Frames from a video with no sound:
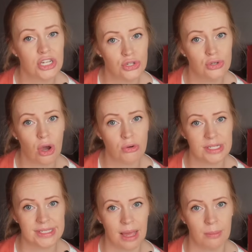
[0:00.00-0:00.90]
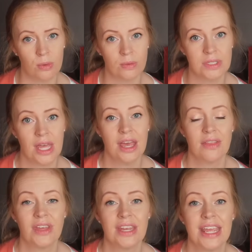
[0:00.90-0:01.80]
tissue culture samples
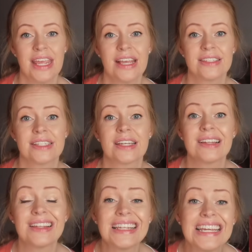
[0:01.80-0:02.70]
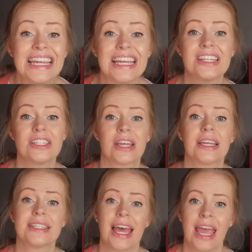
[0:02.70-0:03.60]
that he has declared to
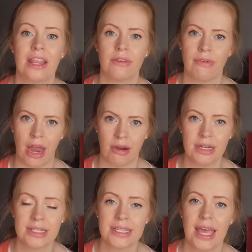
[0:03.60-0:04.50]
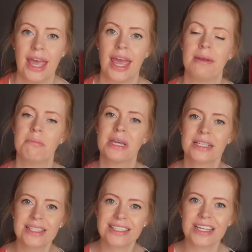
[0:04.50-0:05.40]
contain the virus and
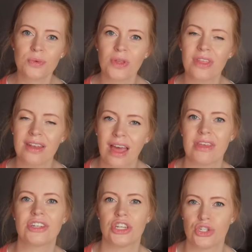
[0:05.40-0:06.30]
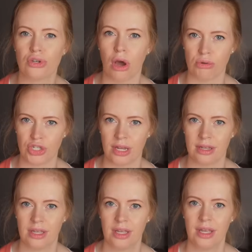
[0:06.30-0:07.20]
mixes it with another tissue culture.